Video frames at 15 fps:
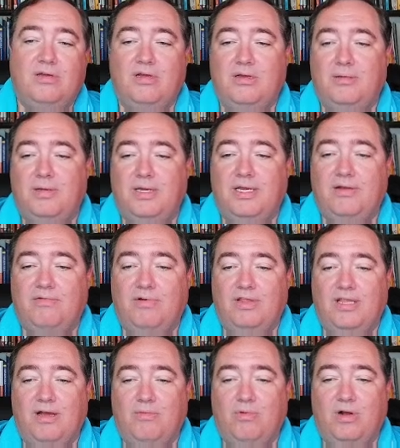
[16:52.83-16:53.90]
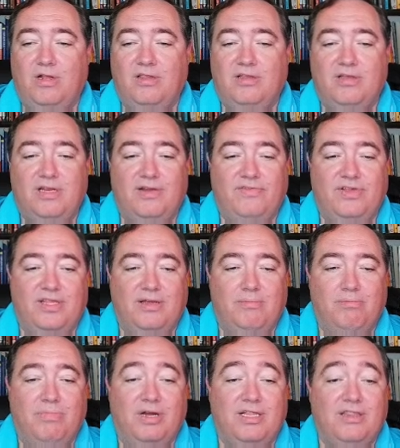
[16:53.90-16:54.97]
I can run that once, and
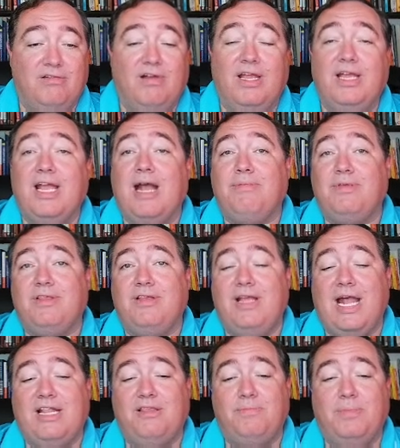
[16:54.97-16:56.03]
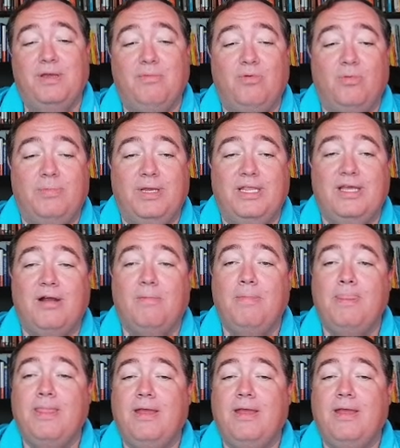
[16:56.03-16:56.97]
everything but The Great Gatsby will be there.